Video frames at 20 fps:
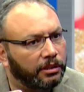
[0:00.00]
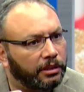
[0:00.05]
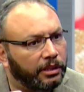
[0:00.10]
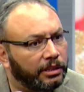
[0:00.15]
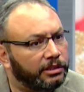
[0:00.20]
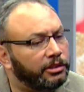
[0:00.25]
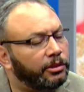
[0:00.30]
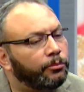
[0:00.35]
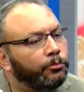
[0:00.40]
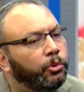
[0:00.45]

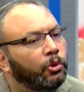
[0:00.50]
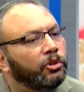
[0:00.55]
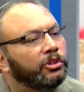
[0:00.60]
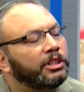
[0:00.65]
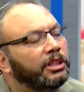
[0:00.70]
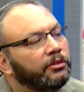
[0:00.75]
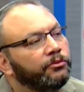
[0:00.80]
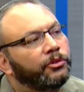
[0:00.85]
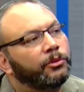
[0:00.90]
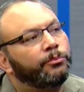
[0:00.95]
It's
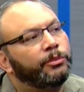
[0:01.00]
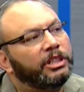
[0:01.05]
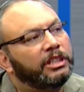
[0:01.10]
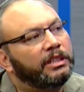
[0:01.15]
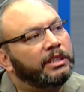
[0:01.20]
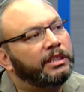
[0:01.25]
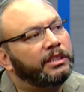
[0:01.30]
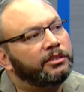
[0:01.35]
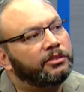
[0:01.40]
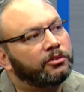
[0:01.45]
important for
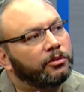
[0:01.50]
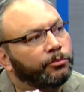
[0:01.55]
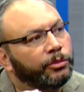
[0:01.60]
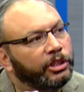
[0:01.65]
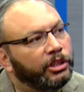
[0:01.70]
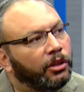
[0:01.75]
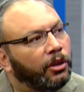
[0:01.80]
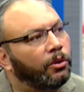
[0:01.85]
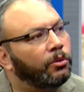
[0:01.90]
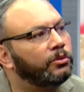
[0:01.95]
Belize to
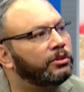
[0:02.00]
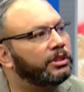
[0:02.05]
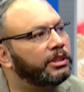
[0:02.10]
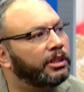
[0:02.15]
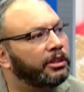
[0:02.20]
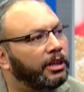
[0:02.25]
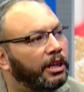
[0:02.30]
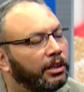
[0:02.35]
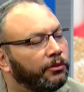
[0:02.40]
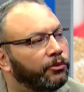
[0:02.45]
be out
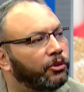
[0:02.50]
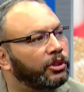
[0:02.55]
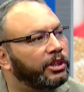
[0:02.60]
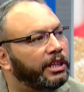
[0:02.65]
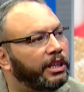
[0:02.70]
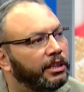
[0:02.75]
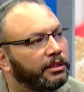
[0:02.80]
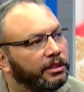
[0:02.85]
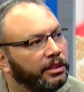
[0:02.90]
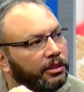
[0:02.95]
there
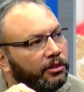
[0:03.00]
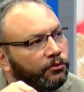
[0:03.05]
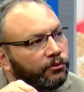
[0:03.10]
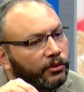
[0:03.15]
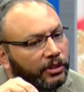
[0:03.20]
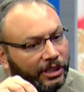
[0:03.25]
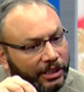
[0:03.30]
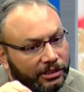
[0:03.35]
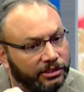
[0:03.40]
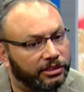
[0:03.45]
advocating
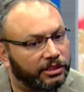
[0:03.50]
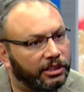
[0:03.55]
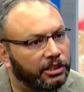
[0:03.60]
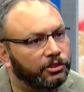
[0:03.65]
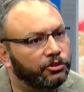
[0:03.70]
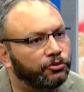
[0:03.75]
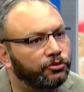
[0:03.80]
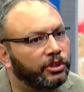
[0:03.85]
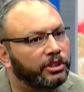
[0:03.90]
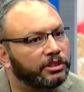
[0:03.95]
its
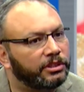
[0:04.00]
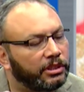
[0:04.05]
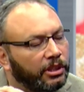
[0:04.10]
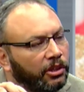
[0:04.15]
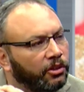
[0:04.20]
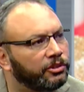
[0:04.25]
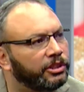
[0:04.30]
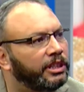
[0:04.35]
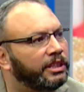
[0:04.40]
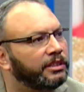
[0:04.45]
interests
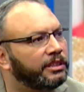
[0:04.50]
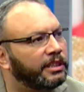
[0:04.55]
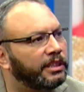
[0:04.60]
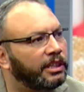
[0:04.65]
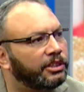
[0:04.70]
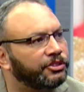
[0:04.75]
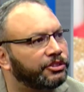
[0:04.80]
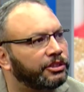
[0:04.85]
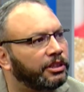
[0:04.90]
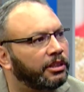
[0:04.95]
on the
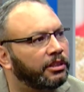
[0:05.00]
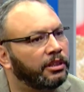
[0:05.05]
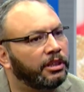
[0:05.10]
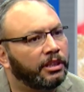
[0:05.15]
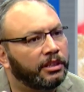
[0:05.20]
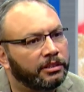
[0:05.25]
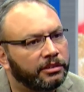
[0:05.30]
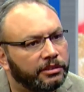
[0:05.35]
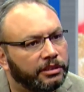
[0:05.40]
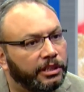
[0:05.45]
international
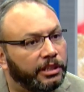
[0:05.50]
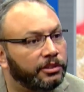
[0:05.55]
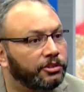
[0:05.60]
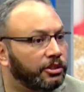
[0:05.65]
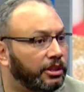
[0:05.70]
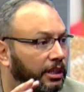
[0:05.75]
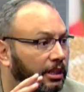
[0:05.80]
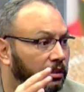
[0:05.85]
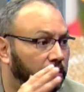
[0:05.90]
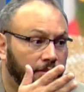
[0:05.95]

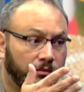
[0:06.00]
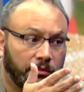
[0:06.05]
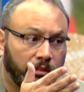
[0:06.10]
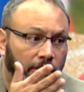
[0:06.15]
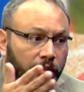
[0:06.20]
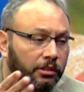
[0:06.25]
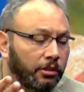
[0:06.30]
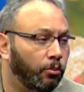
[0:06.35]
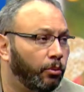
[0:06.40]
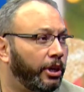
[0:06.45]
stage, and
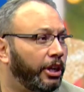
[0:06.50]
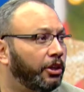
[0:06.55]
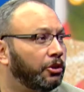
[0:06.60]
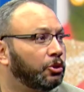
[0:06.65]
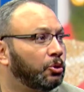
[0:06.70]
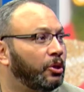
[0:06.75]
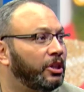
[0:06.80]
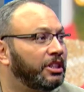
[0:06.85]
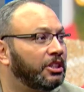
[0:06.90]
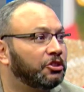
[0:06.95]
the way you
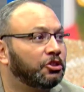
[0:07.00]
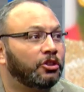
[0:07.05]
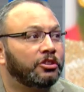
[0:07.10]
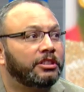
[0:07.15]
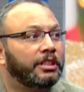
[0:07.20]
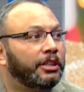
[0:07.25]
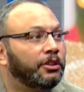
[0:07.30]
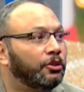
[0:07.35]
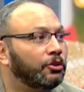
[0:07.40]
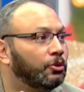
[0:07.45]
do it is
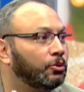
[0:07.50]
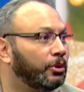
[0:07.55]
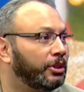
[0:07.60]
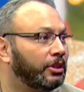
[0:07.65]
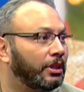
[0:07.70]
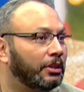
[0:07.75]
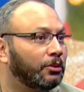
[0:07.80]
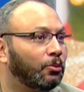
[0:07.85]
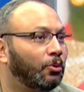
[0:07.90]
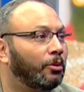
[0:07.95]
just like you do
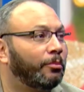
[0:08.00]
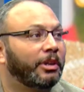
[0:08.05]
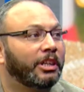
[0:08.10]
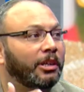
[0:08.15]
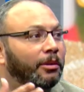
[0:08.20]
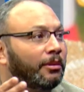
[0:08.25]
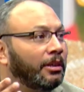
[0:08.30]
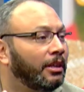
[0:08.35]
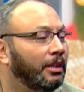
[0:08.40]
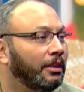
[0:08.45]
it at home,
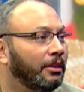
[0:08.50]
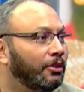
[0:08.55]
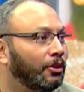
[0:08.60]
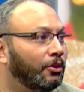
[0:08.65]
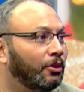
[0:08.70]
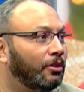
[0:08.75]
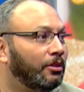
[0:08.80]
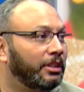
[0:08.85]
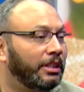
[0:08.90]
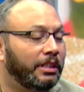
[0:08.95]
and
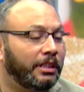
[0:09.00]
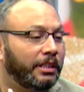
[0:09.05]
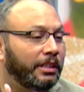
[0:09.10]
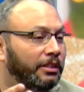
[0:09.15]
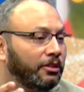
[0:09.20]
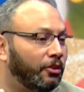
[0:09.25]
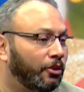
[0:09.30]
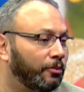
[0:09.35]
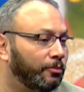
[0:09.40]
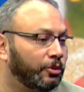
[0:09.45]
you know,
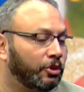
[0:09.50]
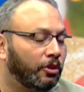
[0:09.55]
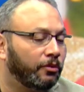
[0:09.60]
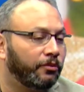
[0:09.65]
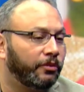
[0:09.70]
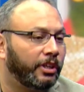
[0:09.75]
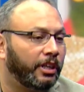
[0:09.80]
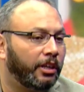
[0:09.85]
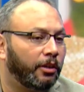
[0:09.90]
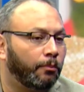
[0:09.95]
in terms
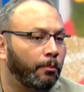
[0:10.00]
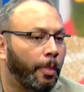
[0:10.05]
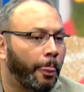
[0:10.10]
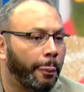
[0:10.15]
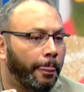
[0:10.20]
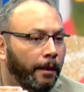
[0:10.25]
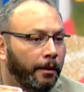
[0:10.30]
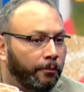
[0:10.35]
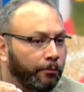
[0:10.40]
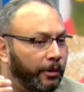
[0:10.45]
of um,
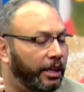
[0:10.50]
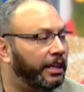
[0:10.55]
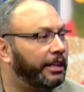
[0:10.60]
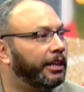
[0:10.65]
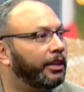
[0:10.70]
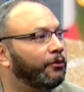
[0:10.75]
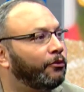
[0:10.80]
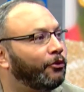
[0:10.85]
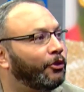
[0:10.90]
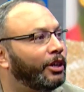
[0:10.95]

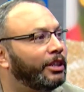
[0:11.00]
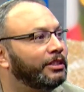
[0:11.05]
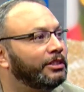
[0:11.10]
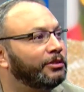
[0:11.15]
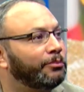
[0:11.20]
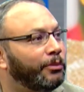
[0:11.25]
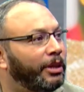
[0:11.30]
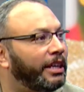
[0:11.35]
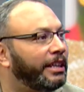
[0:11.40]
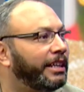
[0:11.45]
making
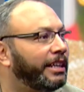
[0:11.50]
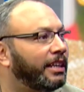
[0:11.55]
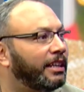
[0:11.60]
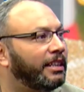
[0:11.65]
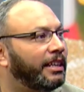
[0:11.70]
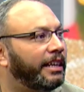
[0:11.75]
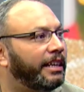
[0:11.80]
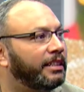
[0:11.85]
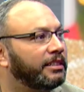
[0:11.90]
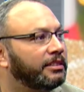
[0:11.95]
friends, making
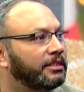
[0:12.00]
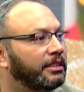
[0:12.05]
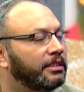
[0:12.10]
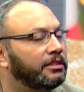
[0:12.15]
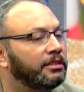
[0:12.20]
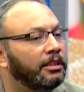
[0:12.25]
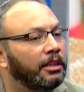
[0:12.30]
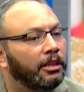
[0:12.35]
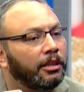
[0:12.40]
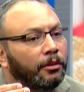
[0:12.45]

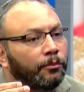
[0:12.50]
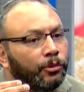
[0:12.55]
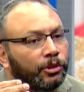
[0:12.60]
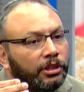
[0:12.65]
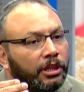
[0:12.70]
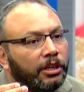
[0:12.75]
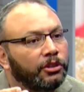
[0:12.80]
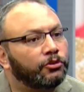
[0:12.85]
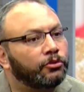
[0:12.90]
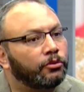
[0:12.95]
alliances,
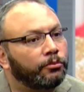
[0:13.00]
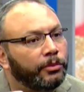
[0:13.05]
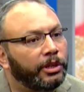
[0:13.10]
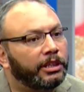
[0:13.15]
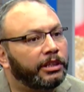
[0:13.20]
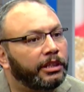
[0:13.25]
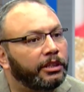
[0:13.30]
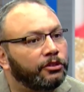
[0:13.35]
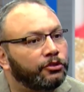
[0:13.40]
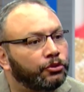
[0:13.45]
but also
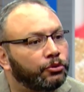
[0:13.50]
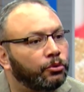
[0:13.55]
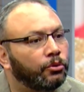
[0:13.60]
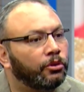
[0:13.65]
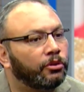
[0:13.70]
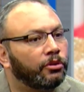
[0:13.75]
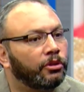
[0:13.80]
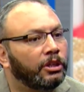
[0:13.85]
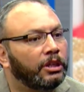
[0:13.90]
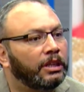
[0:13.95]
making
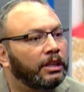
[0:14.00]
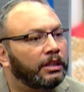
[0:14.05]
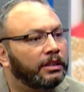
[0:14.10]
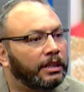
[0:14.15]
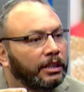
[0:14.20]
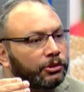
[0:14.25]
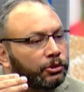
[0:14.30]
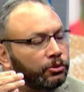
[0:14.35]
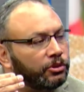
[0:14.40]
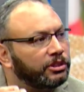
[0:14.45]
sure
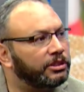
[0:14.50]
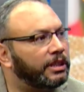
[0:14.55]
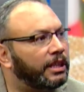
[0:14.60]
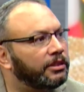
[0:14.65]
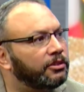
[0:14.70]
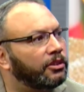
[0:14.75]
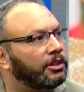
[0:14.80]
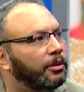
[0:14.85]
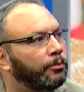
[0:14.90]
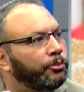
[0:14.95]
that you
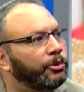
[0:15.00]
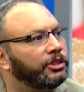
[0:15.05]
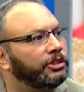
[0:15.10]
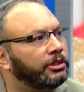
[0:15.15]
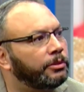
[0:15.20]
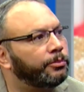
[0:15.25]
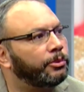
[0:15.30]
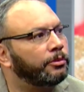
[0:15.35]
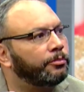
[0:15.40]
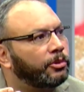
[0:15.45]
stand on a
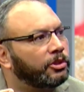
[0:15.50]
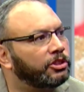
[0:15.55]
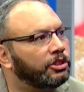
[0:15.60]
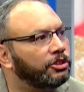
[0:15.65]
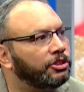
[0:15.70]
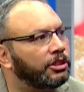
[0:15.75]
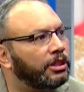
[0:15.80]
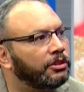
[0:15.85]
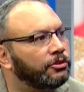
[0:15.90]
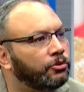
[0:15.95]
principled
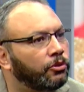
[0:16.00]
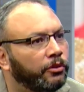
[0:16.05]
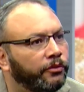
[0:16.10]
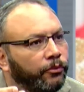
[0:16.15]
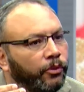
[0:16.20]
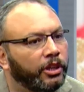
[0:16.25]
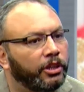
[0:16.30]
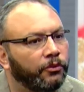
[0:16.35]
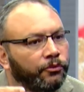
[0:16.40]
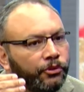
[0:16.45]
position. So
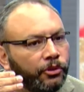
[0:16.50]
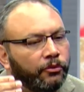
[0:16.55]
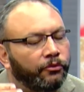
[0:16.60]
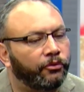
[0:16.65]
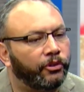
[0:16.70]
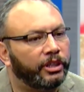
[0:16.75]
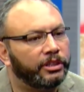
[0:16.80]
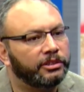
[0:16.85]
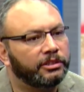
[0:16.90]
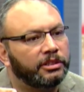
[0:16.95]
if one of your
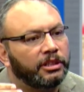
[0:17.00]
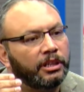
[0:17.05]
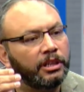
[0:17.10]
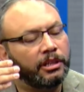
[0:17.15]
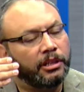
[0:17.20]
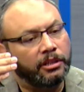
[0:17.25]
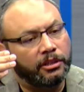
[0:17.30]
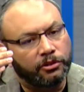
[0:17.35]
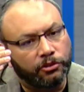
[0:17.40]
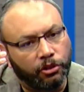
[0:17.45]
friends
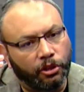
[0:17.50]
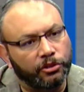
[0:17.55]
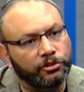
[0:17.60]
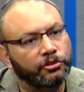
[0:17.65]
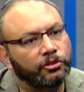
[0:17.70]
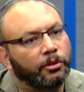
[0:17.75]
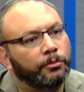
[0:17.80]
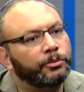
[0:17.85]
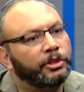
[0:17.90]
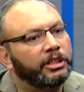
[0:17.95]

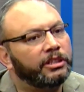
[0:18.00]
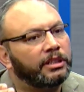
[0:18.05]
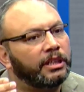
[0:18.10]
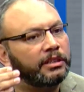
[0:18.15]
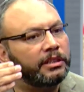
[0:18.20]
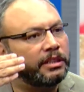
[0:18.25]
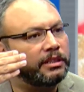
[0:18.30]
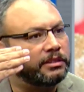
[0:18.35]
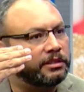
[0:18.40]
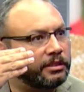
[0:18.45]
does something
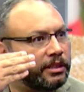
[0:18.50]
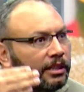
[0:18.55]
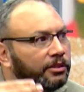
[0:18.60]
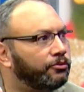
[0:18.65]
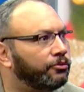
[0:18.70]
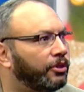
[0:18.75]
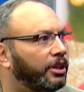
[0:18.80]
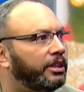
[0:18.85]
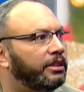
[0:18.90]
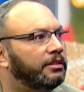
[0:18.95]
that is
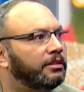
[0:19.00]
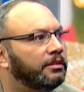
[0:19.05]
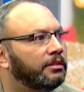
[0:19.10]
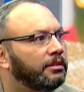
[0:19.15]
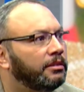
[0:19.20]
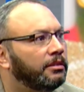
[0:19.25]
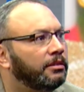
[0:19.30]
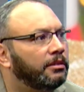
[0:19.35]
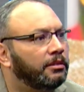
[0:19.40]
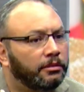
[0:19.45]
not right,
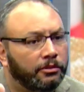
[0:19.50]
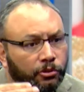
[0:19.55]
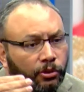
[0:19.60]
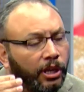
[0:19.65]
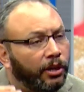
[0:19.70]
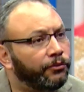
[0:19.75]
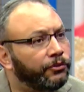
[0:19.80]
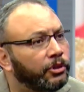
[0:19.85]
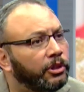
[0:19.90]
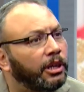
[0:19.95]
you
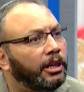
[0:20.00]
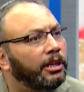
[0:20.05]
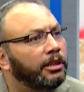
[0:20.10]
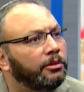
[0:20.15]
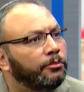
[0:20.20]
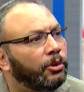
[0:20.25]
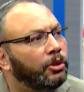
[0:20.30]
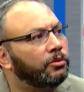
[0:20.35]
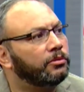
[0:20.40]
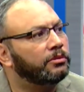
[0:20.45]
have to call
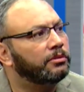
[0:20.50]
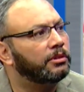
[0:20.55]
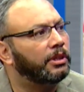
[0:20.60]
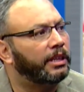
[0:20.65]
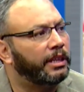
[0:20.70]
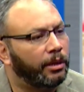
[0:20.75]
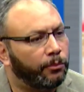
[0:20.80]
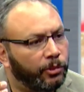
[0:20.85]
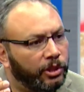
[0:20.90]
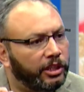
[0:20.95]
him out,
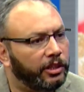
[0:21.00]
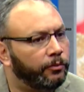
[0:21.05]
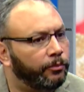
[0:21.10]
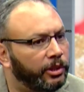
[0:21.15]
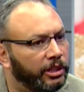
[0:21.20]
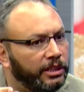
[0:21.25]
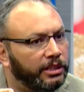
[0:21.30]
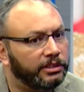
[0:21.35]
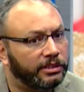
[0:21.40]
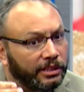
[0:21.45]
and I believe
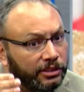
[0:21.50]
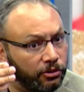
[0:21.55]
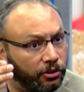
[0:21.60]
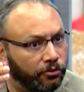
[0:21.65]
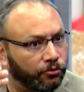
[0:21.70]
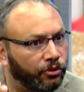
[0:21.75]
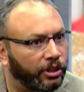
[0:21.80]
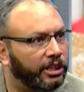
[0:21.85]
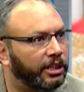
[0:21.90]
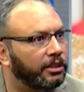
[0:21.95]
Belize is
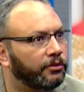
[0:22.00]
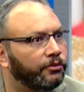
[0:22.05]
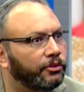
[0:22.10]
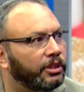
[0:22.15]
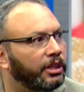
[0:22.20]
on record